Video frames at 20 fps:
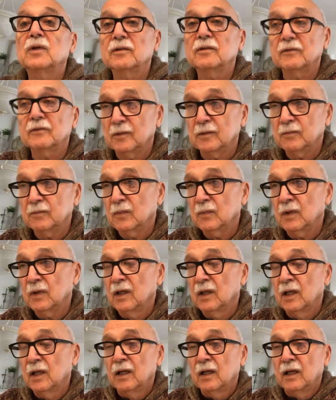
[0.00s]
of them.
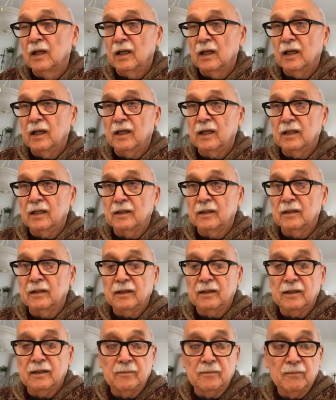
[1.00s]

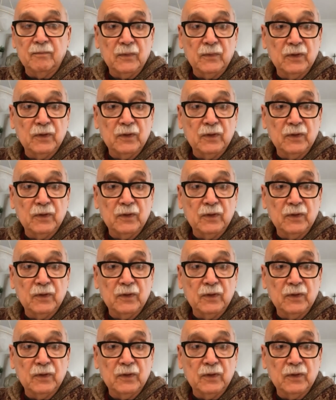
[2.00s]
And